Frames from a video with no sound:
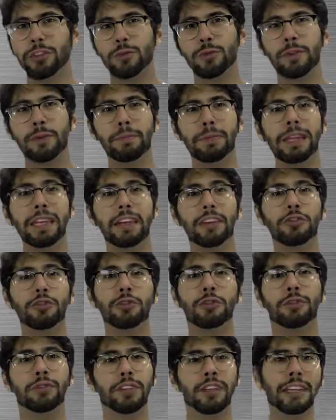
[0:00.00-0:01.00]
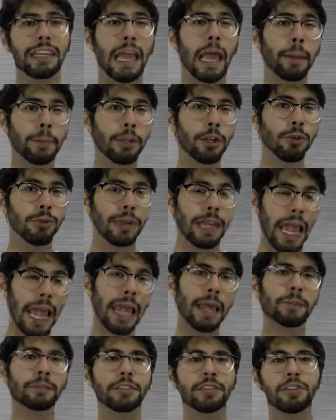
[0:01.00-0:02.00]
would be introducing GameCube
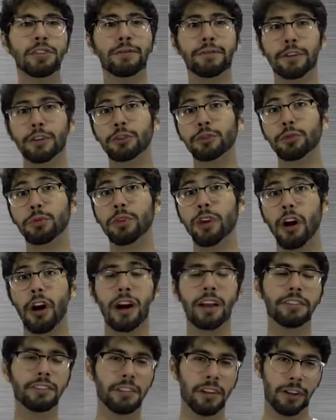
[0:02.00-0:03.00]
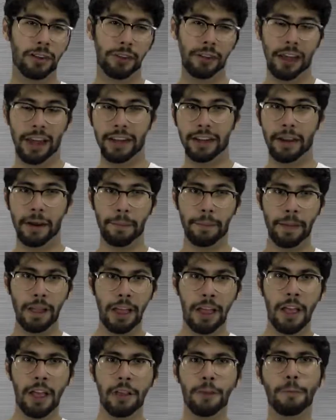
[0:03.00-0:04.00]
games to the Virtual Console lineup.
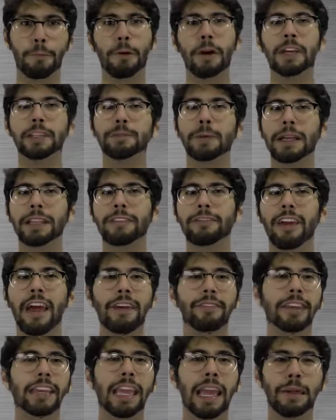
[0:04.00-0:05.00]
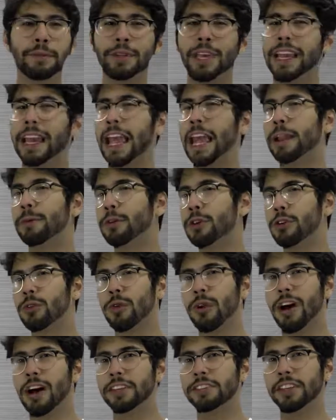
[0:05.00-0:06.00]
The prospect of having games like Animal
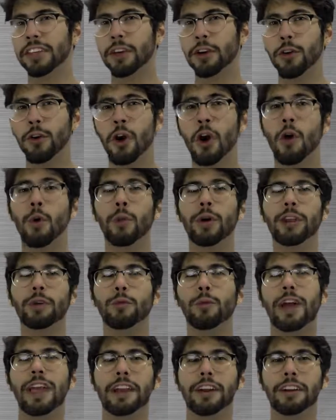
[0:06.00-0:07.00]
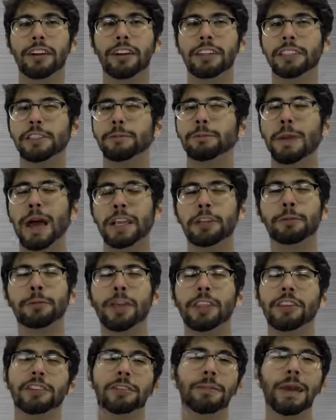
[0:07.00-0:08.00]
Crossing, Wind Waker, and Smash
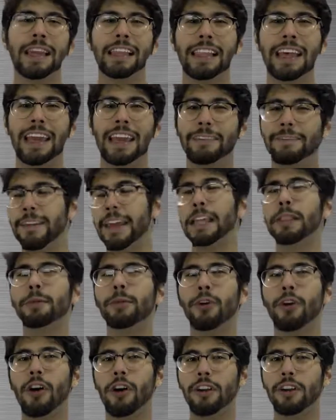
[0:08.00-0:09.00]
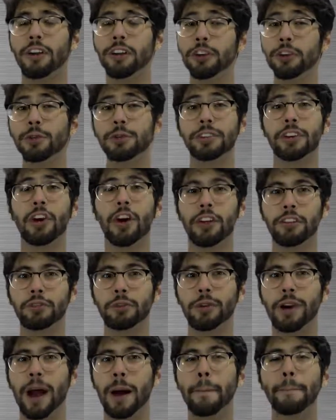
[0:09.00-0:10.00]
Bros. Melee available on our newest
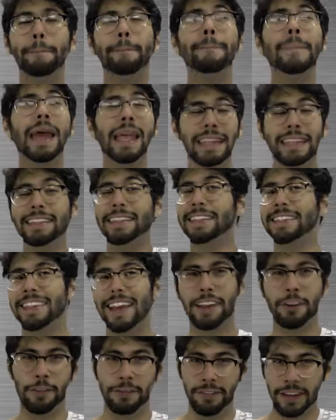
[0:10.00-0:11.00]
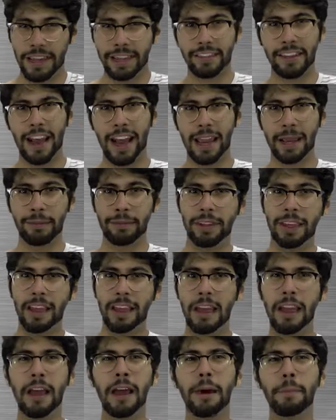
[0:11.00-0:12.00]
console got many Nintendo fans hyped.
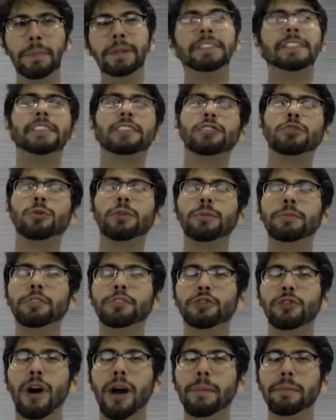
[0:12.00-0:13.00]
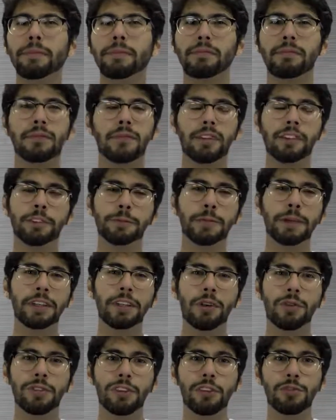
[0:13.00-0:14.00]
But since the rumors dropped, there's been
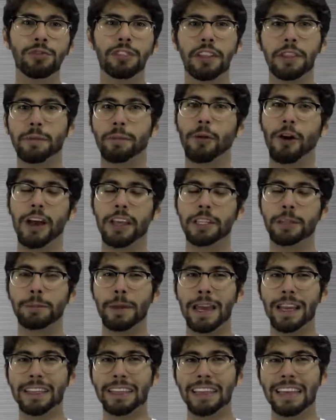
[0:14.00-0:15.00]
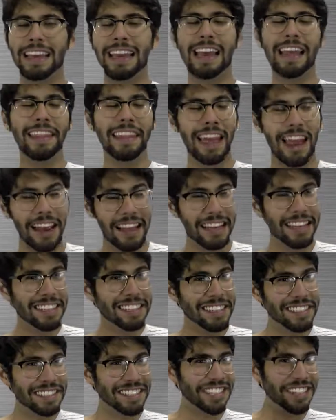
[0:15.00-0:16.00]
no news on the prospect. That
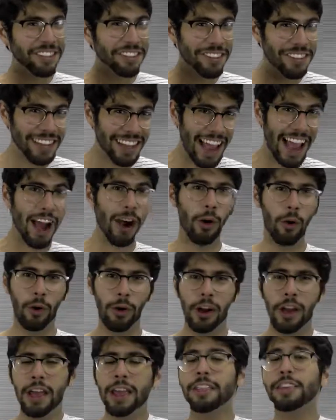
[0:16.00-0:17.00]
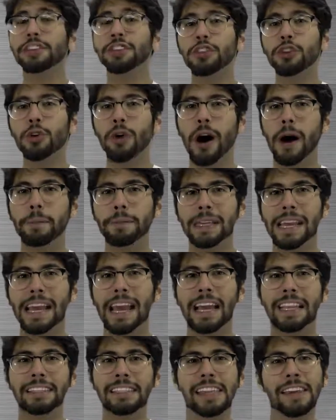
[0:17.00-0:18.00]
is until now. This new update
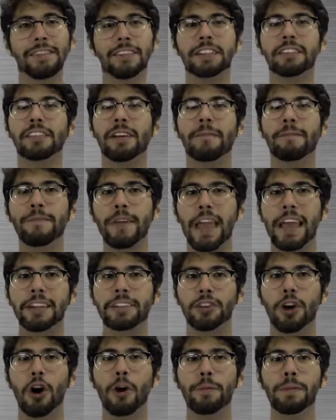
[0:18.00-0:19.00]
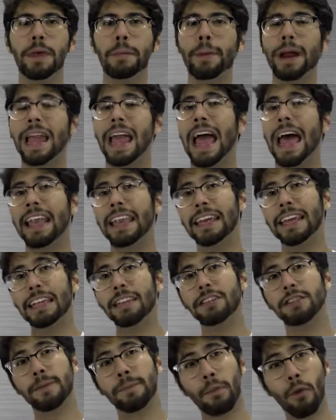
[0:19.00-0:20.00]
has given some fans hope that by adding
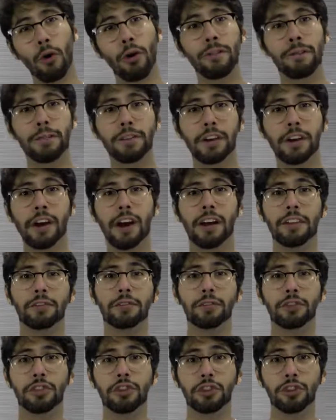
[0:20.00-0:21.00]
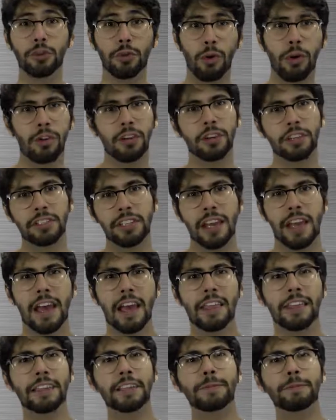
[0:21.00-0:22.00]
in support for the console's controllers,
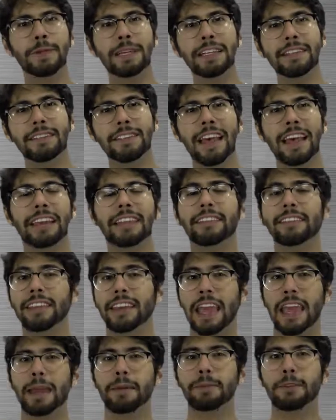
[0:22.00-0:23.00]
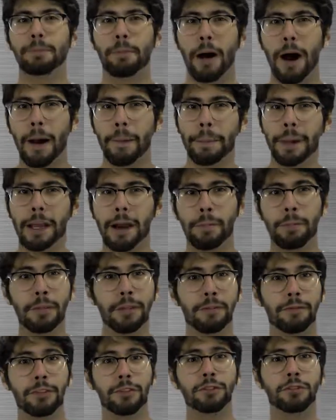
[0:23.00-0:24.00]
this means that its games popping up
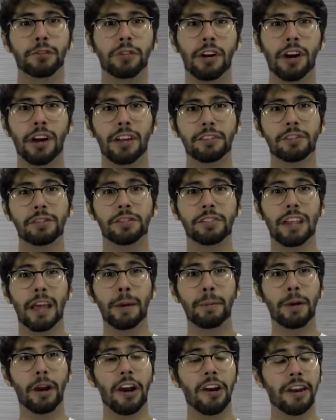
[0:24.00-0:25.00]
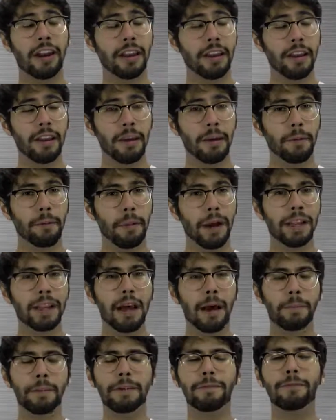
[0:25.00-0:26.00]
in the Virtual Console's library might
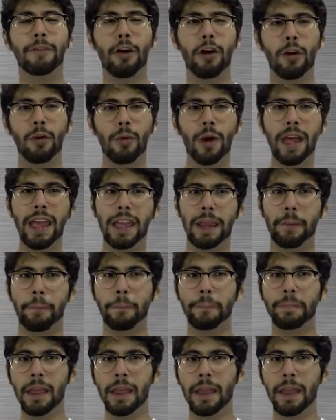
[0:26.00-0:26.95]
not be far away.